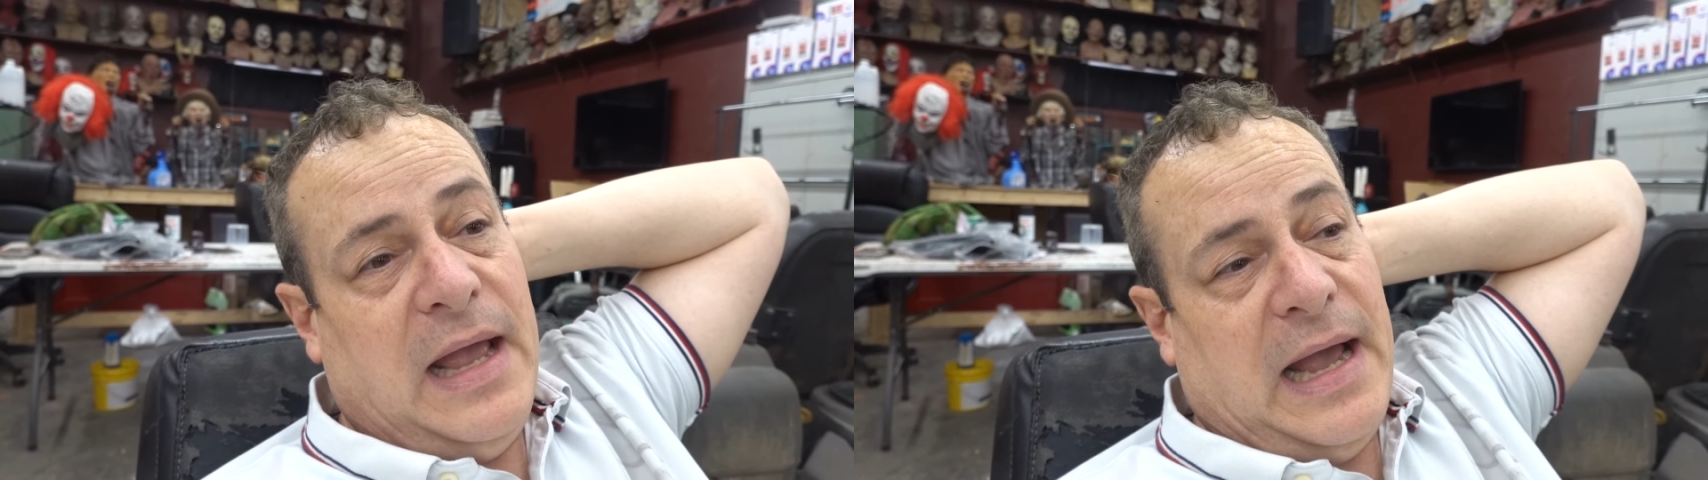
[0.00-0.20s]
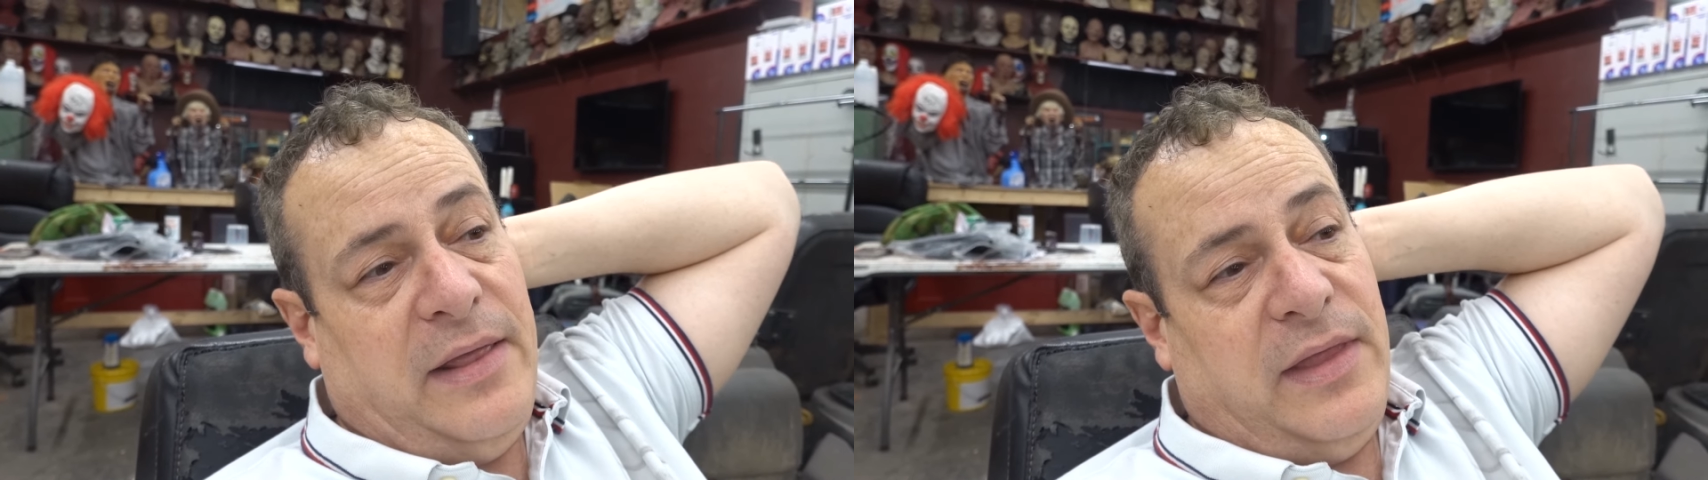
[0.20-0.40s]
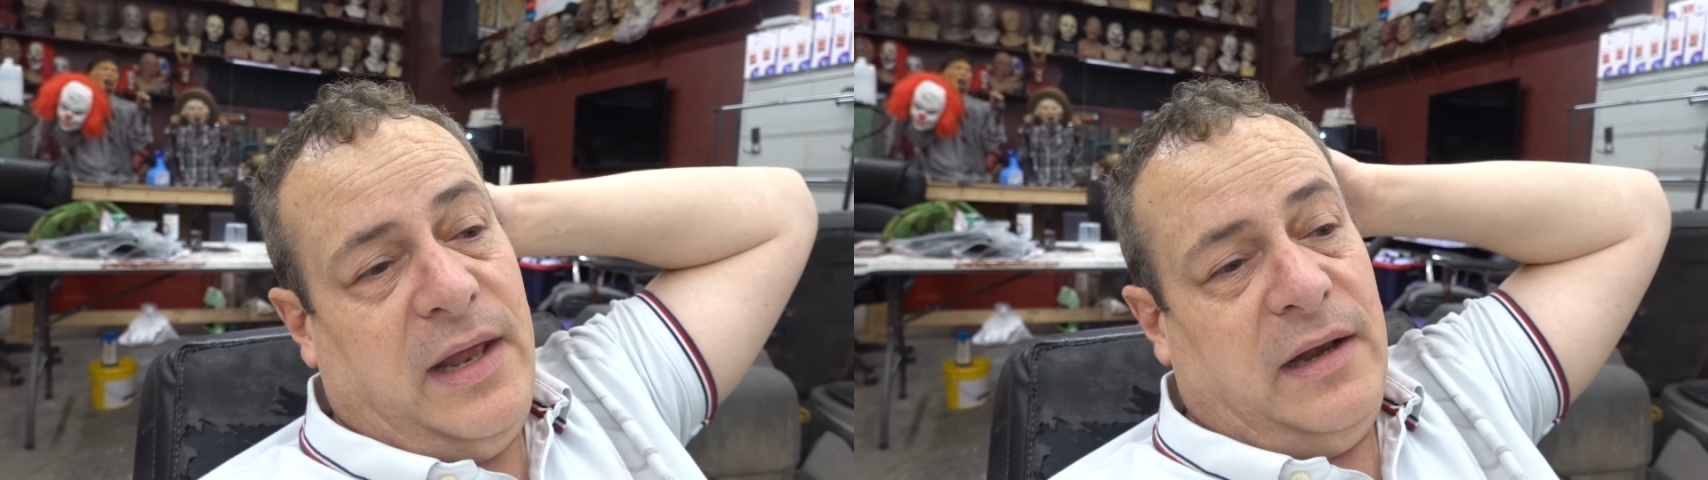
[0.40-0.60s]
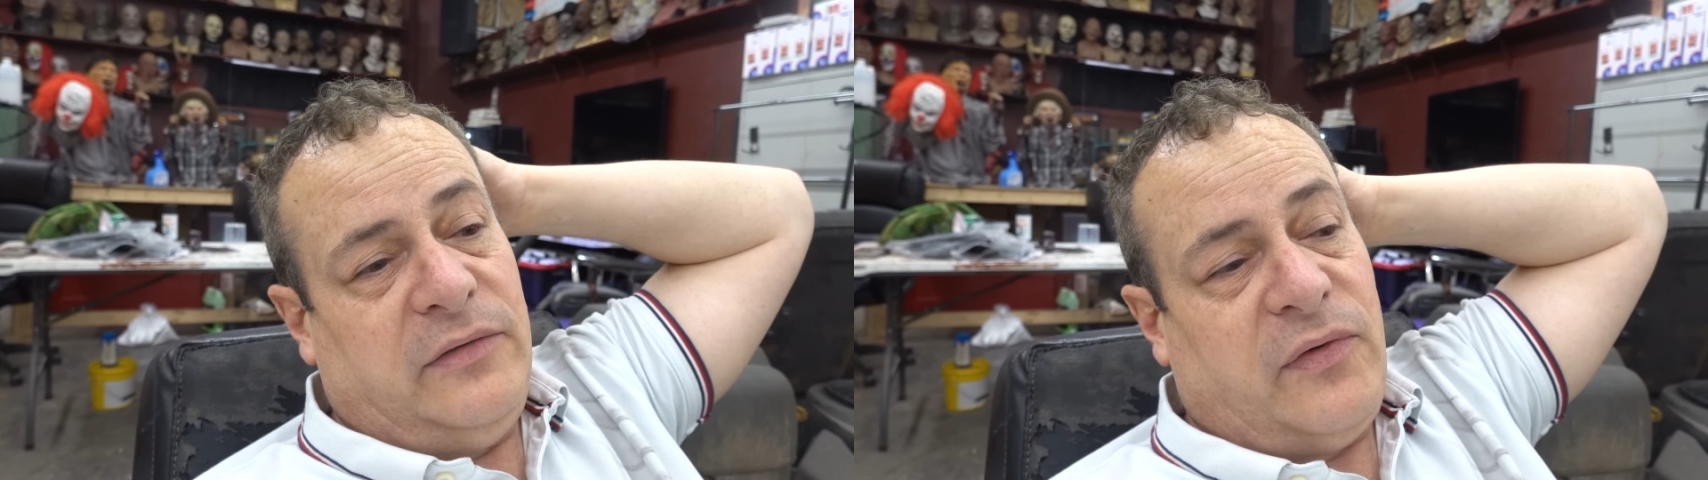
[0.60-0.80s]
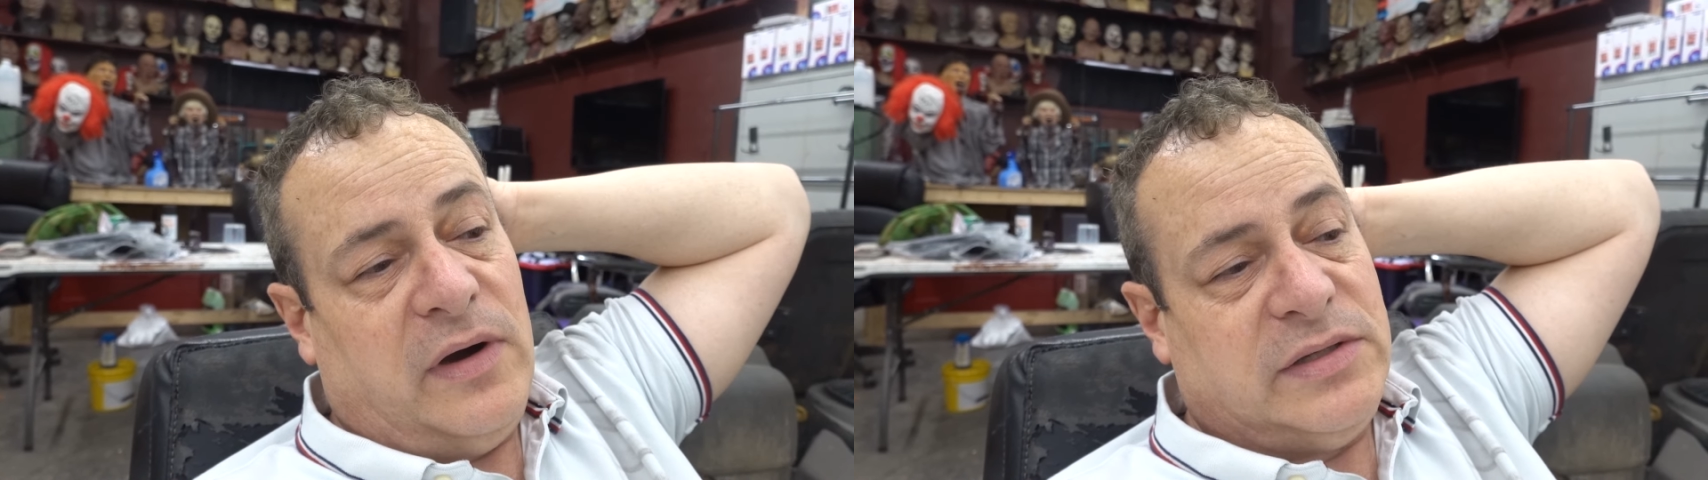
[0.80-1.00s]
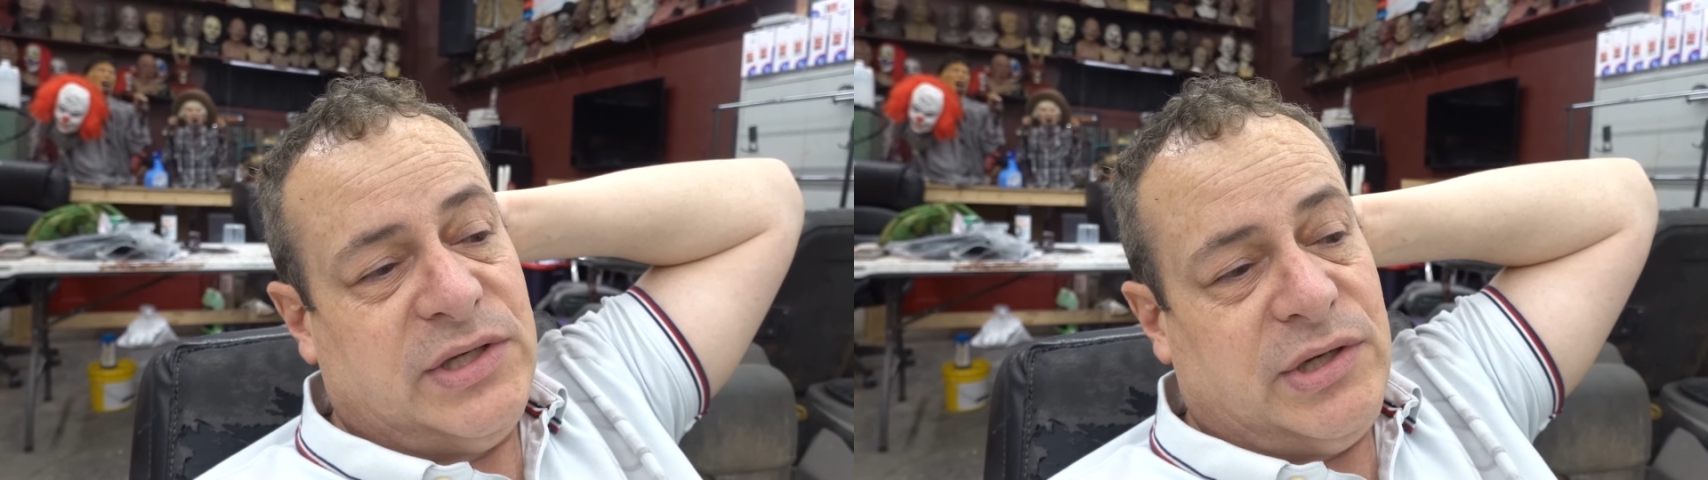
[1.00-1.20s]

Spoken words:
And then as far as the